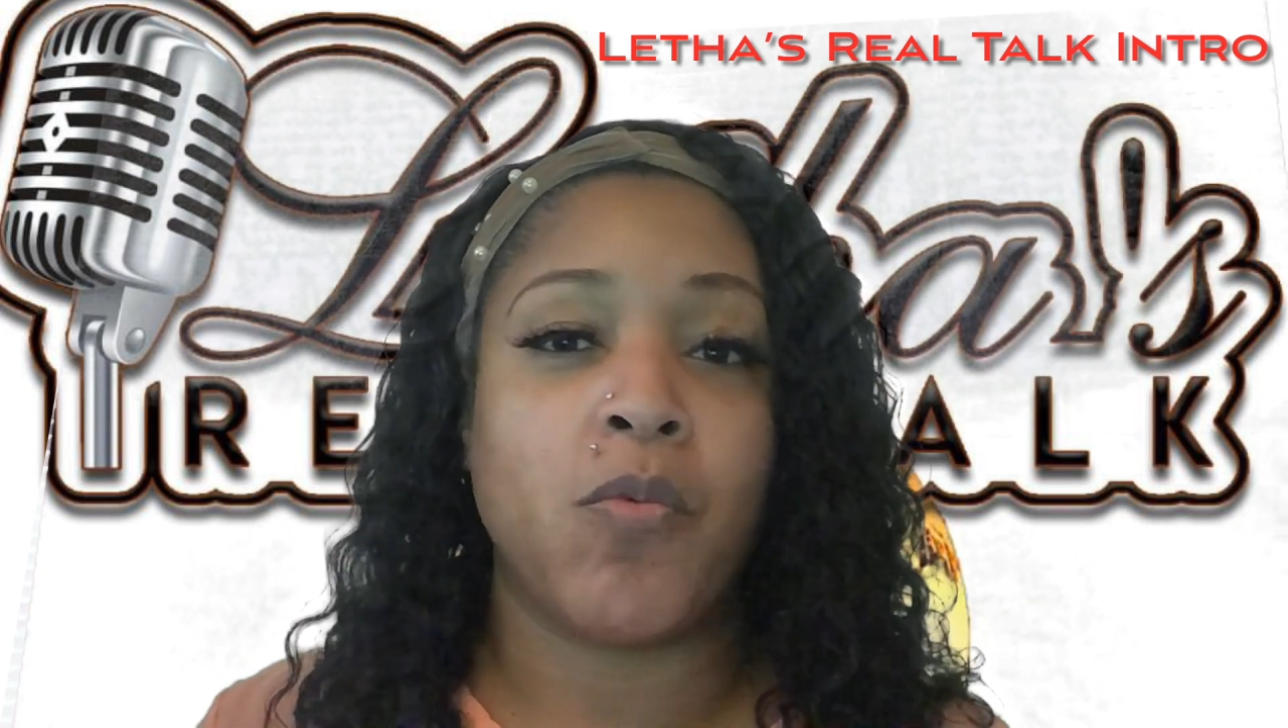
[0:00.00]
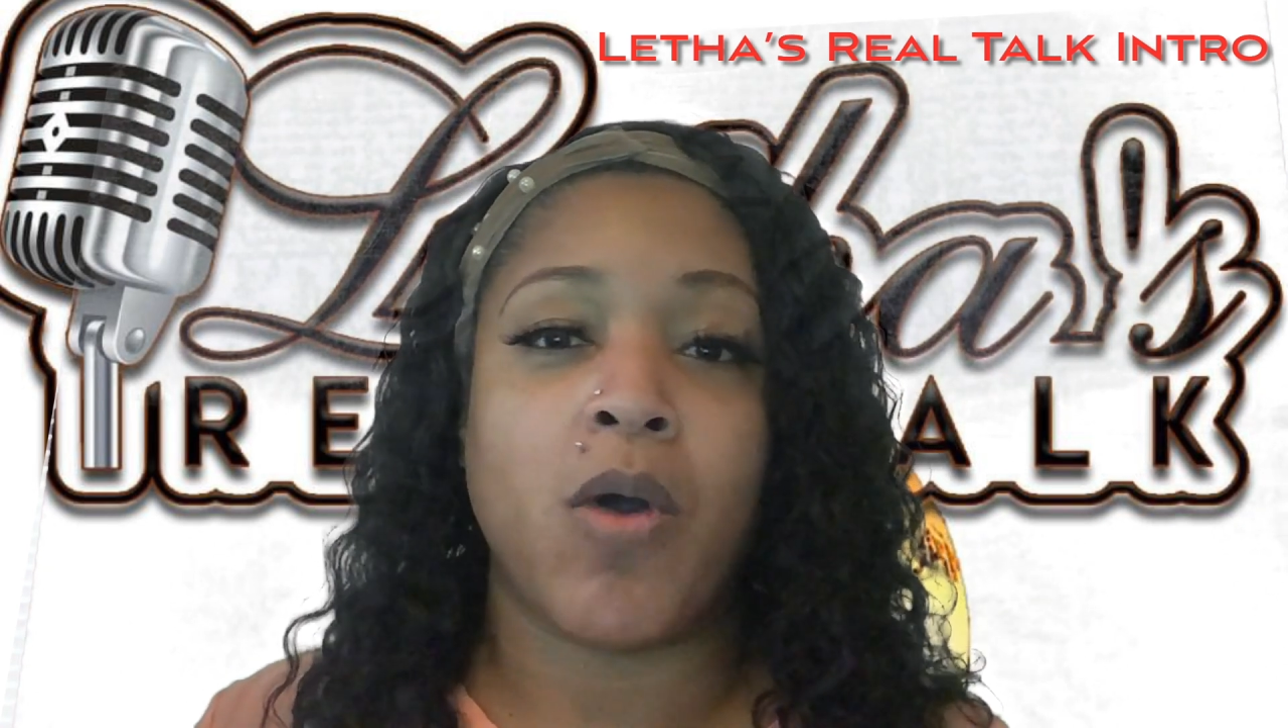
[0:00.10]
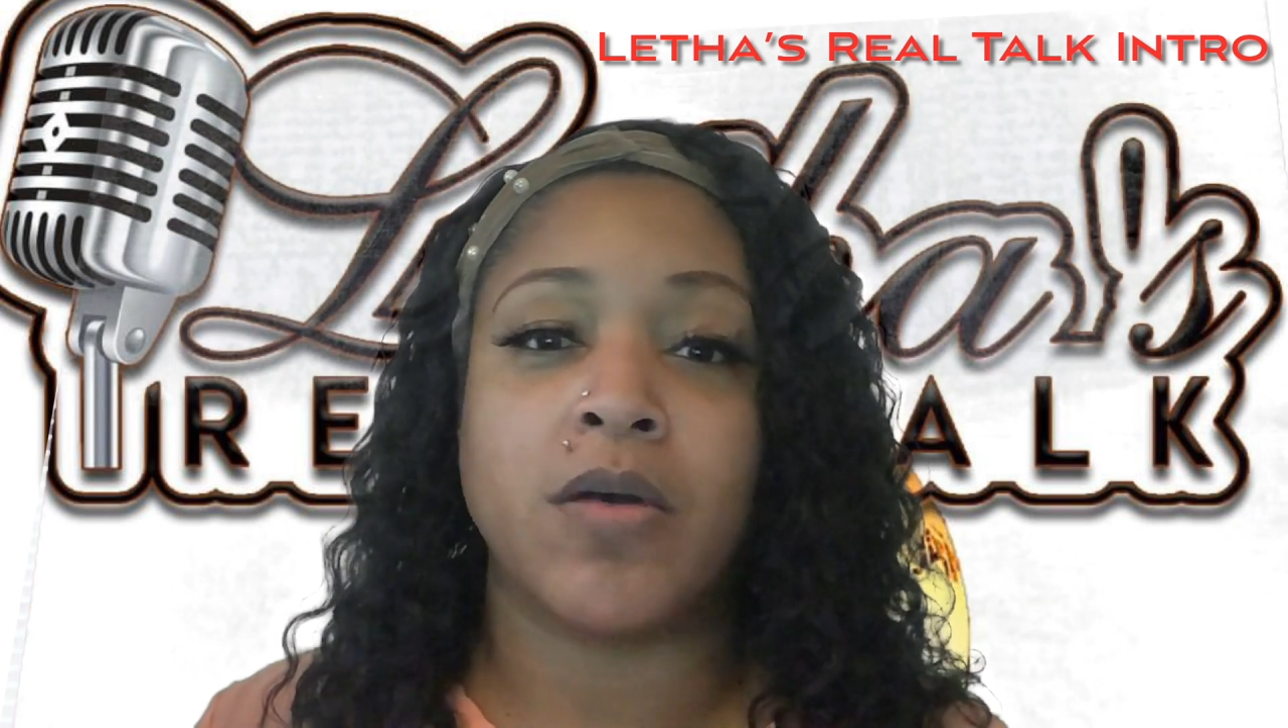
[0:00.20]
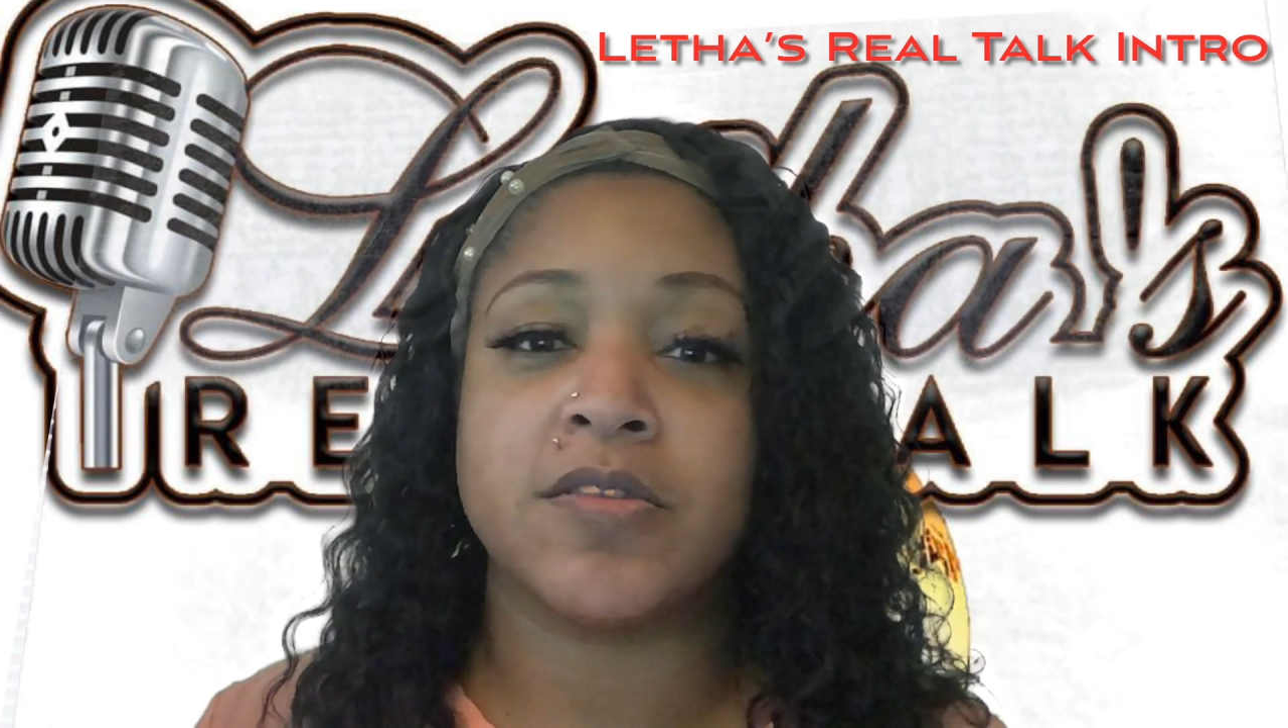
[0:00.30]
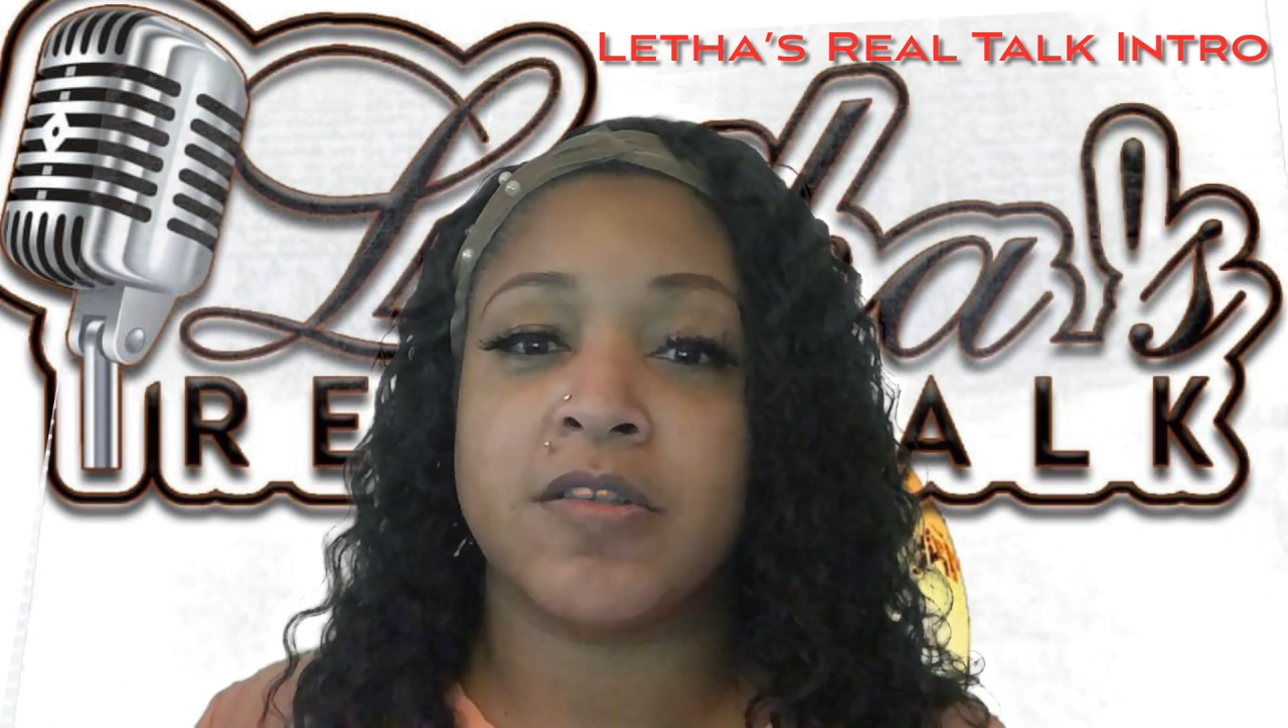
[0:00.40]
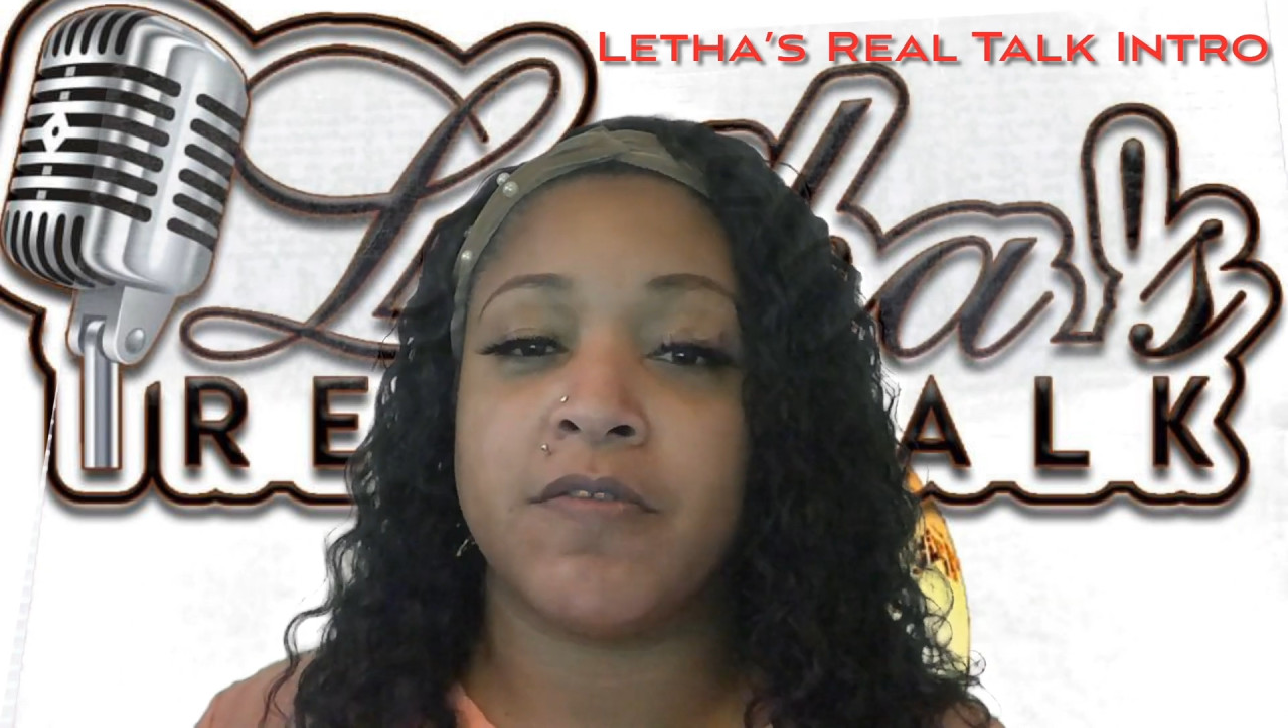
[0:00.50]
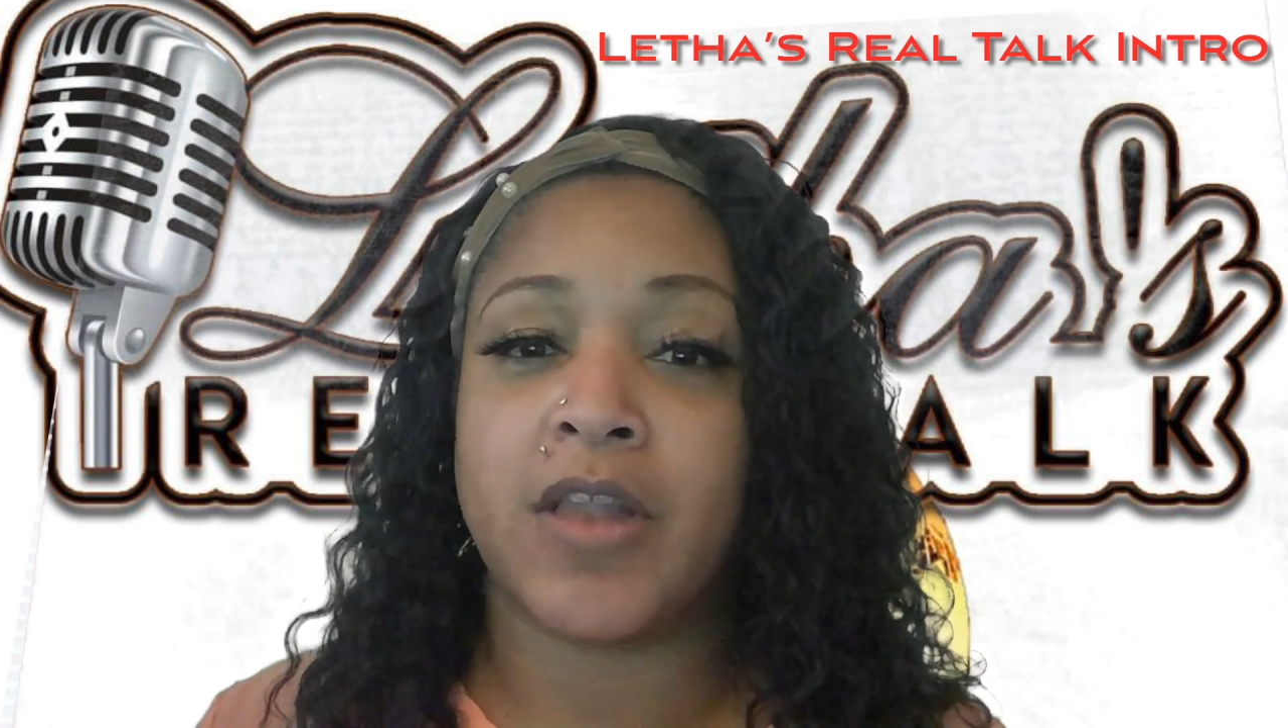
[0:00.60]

walks of